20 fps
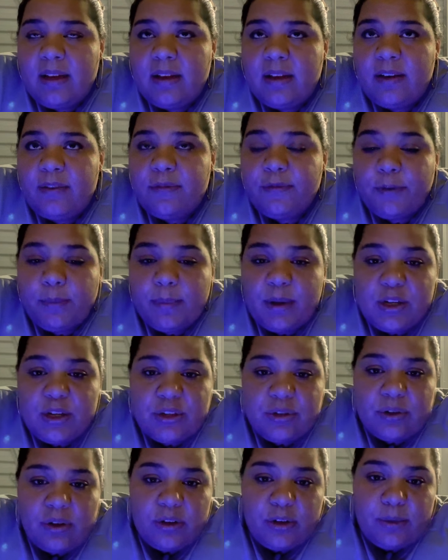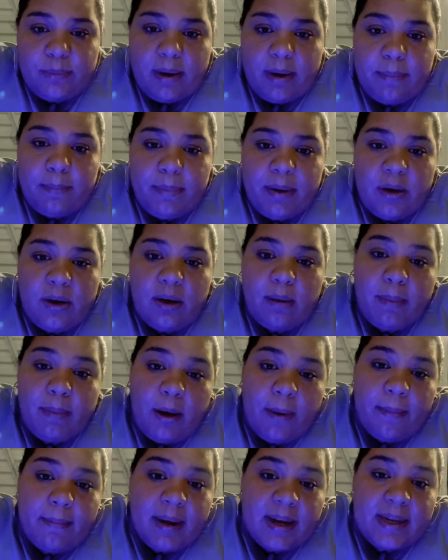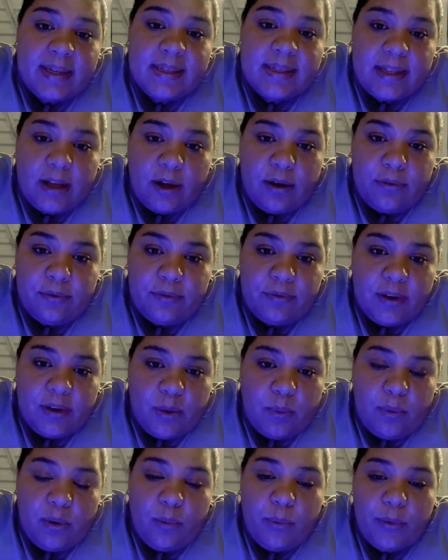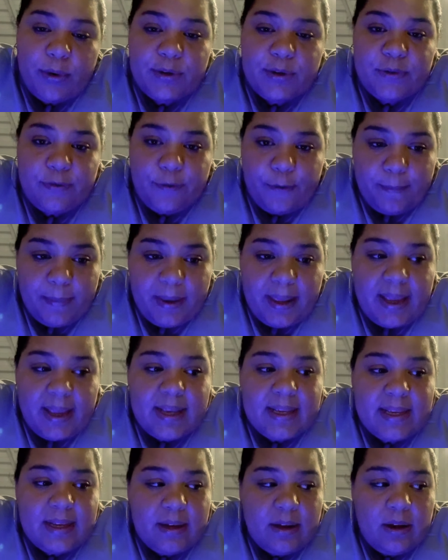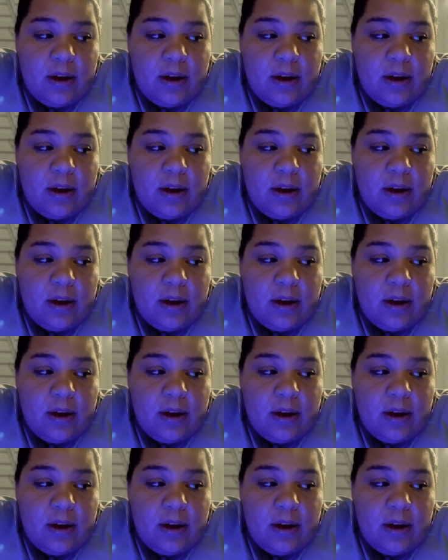information under my belt about myself, and what works for me,